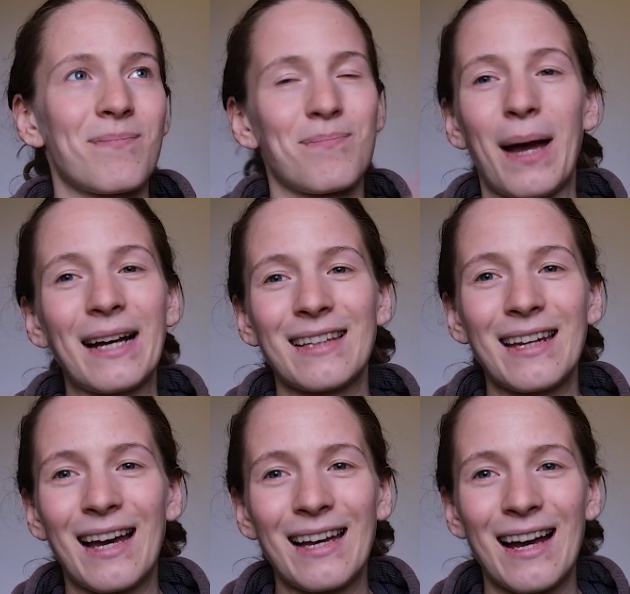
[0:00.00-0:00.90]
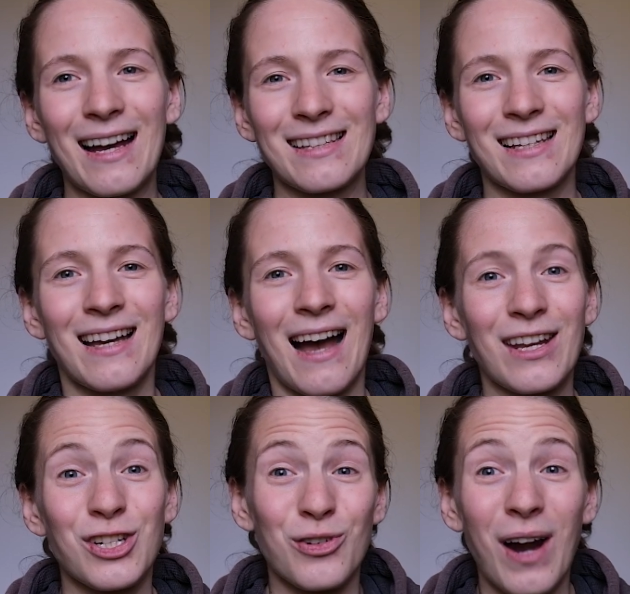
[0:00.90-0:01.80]
back then I
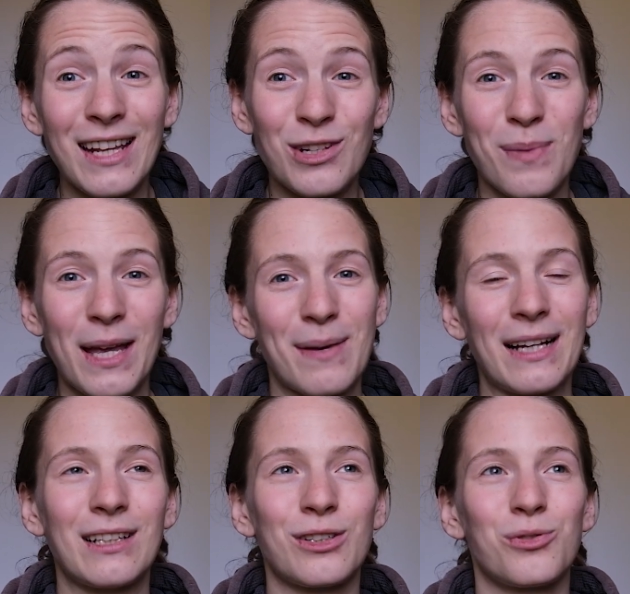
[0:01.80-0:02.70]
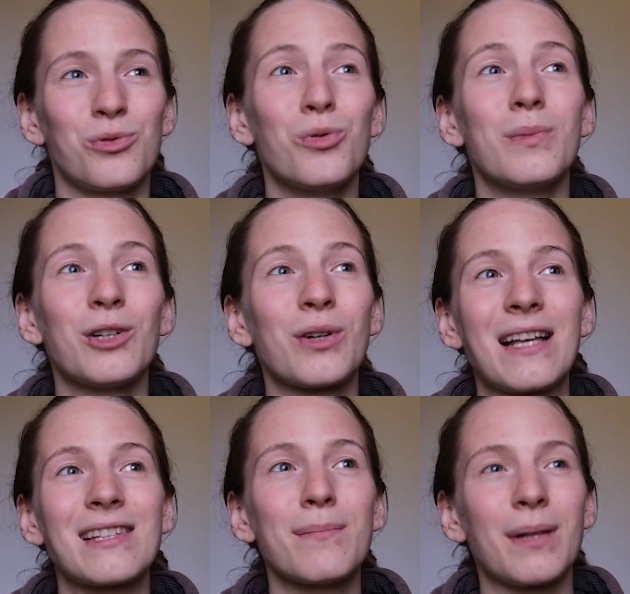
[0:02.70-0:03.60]
tried to make my room look
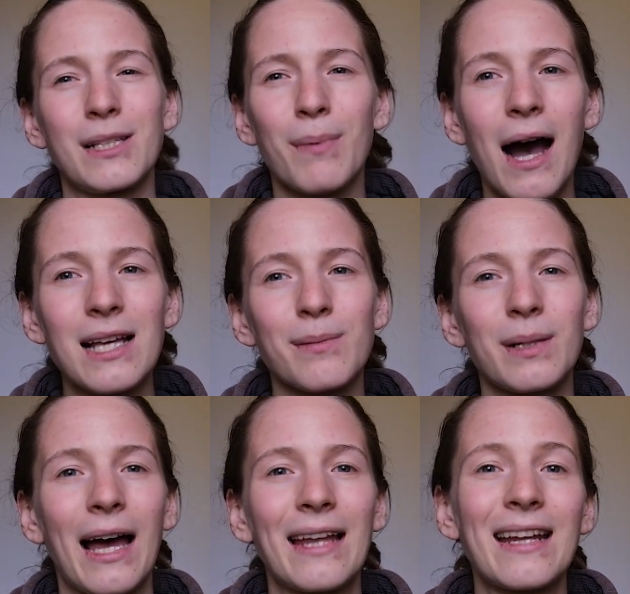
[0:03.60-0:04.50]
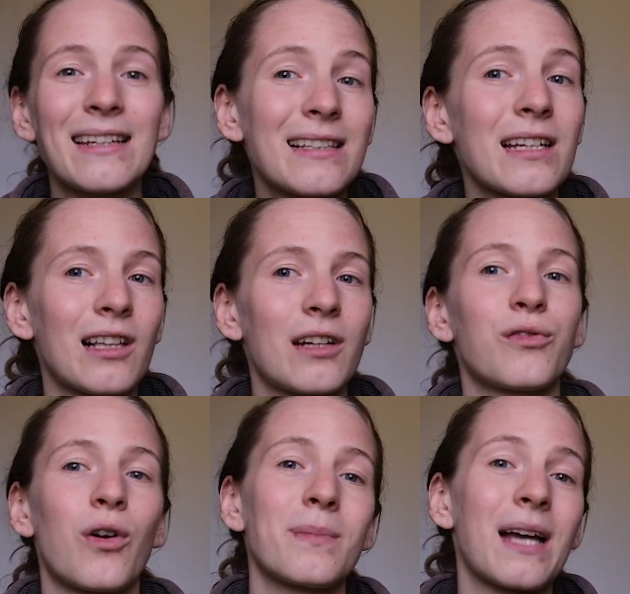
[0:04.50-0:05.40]
as simple as possible, and I did declutter
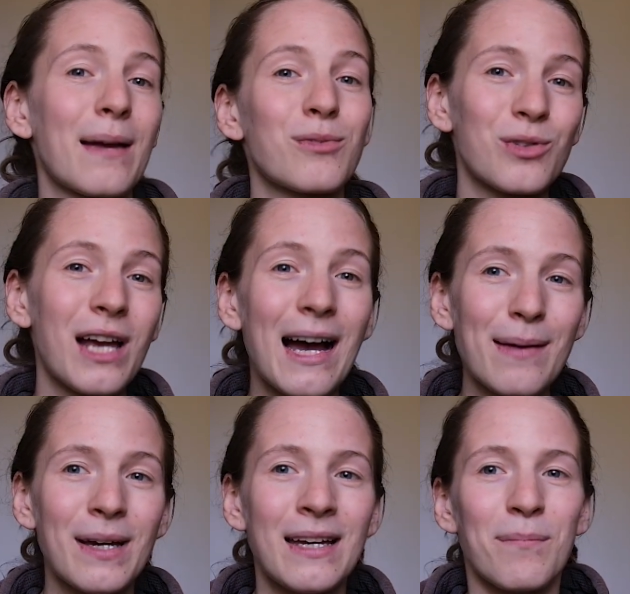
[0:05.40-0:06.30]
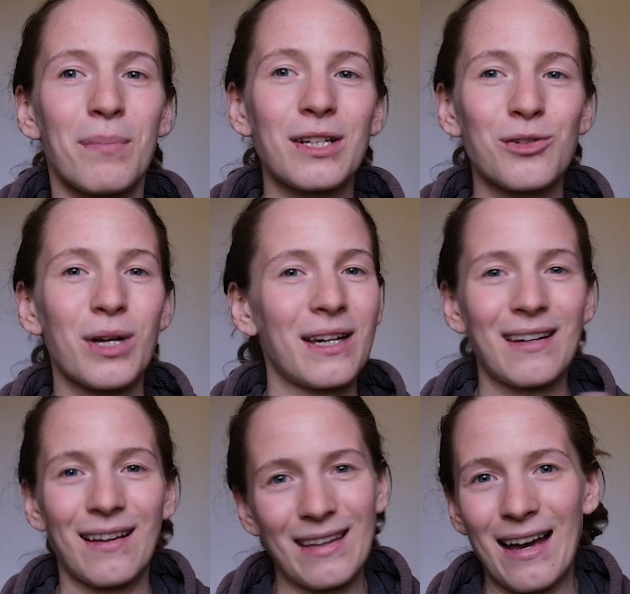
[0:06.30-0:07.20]
from time to time, but you
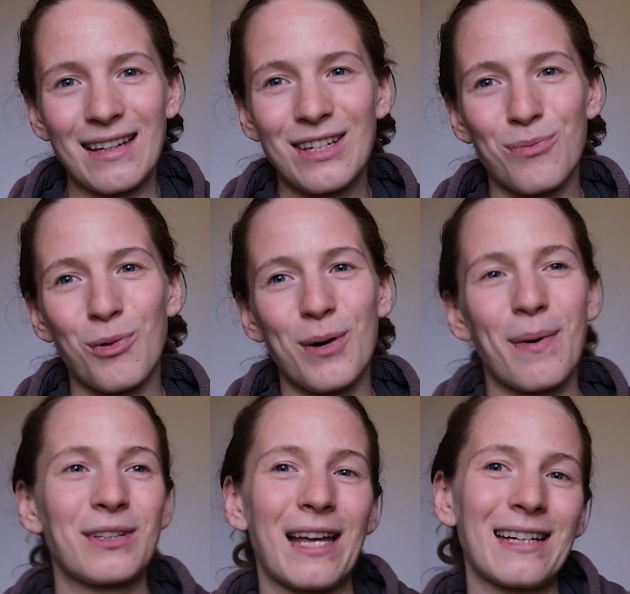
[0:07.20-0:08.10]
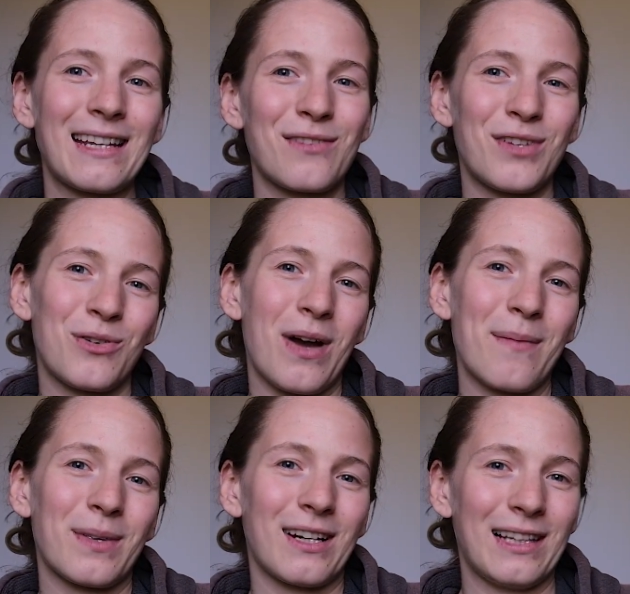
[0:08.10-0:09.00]
can hear more about that in the video
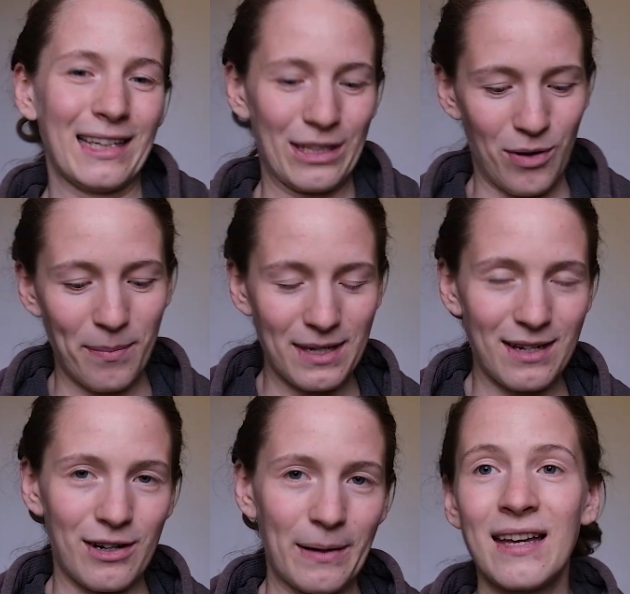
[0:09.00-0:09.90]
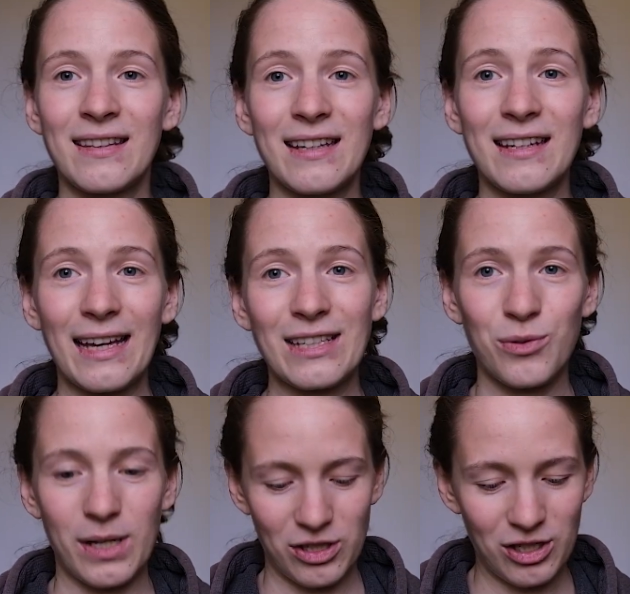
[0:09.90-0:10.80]
I'm gonna link you up here. The next
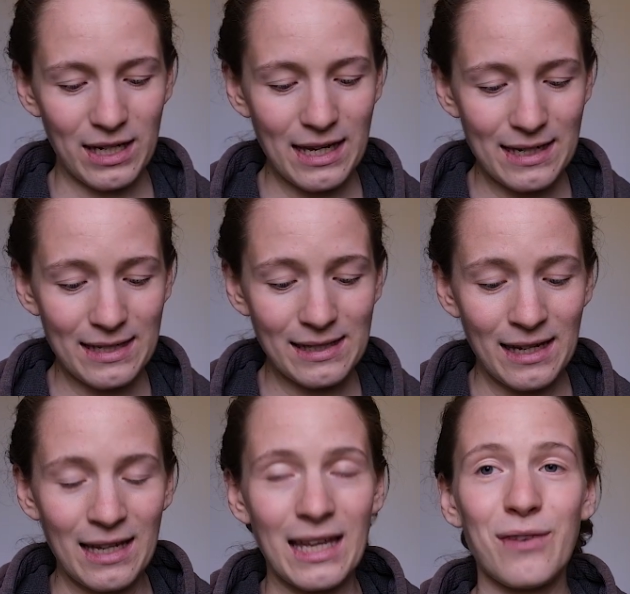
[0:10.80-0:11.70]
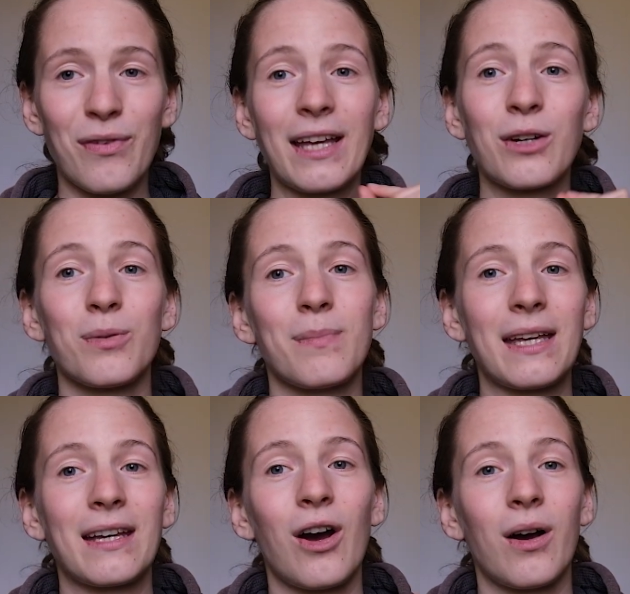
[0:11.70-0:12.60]
question is if I could
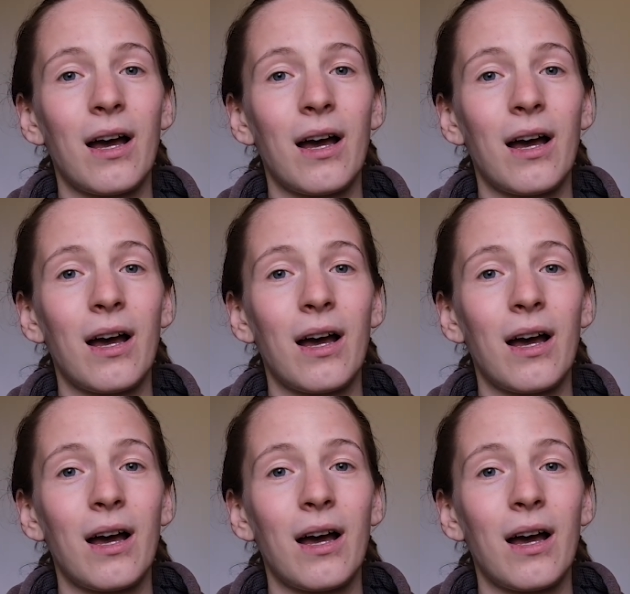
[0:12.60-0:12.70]
make a